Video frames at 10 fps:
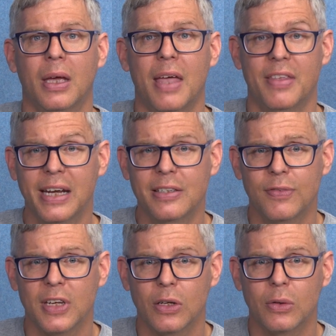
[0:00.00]
In the
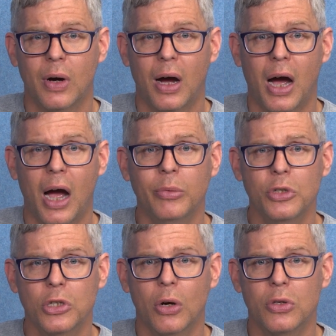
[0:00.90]
next video, I
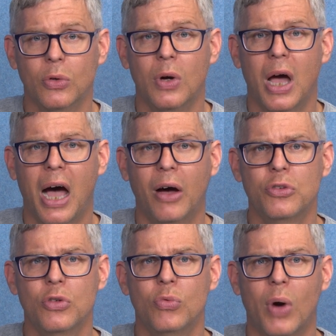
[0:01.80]
will show you
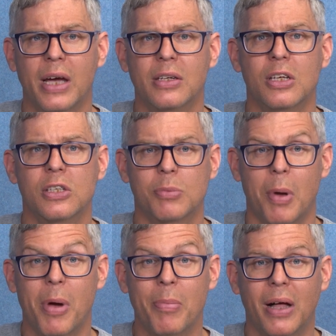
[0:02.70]
how to write
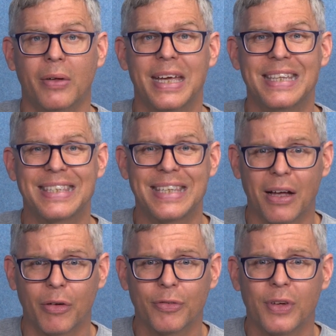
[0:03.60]
swiML
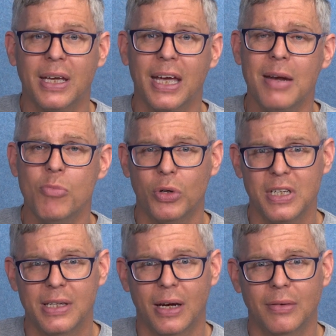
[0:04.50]
itself in more
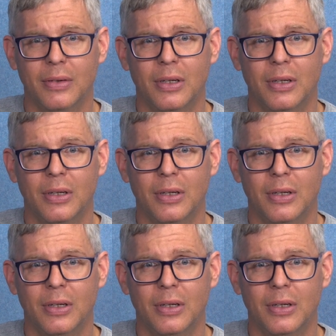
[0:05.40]
detail.